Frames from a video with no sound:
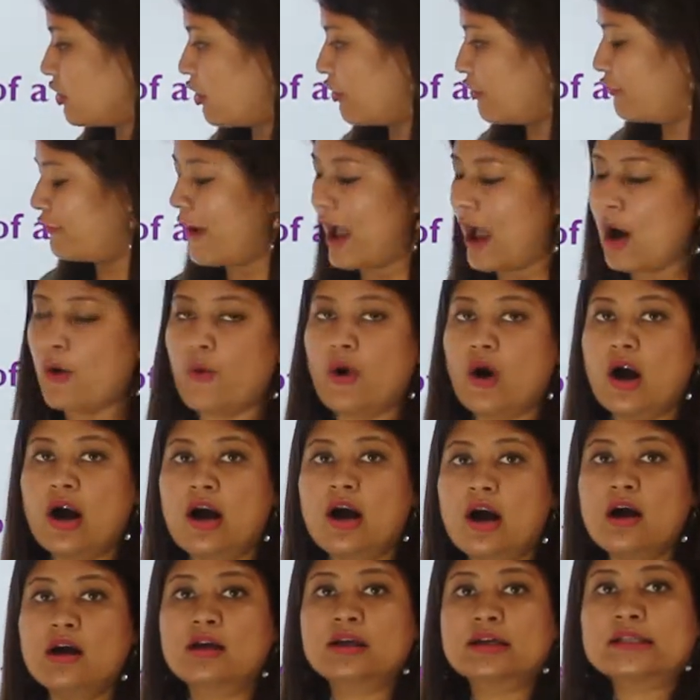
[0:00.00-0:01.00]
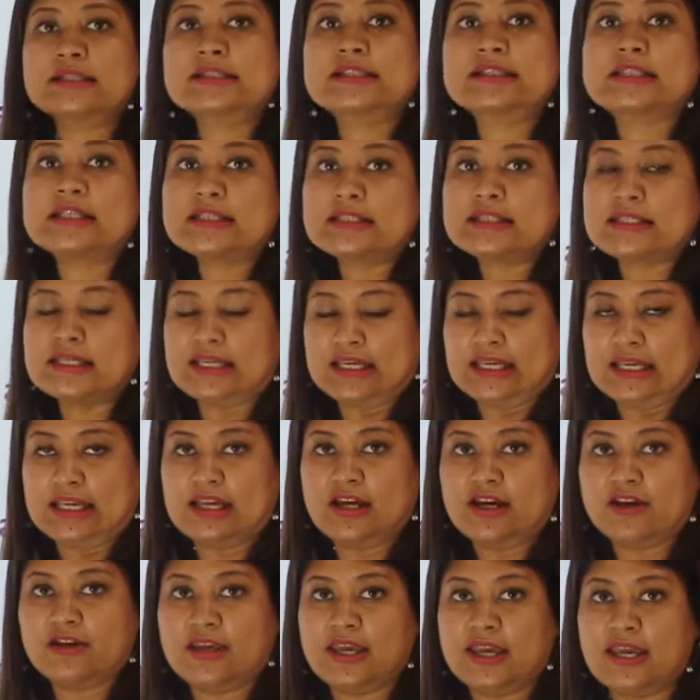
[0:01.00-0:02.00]
of our city,
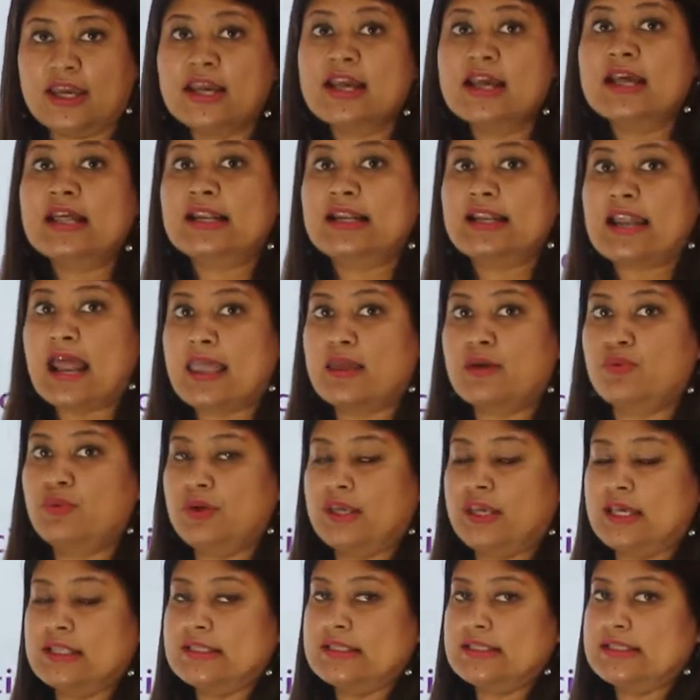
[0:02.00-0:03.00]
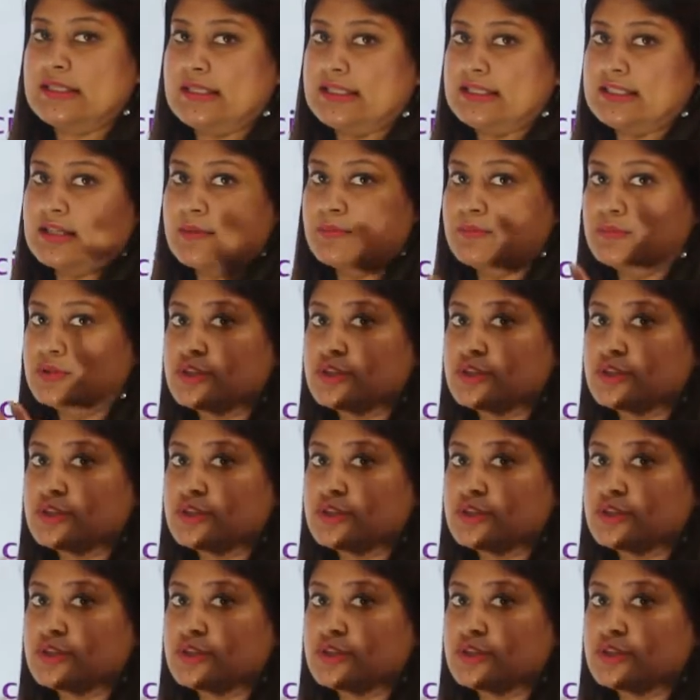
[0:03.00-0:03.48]
okay? Like we can see some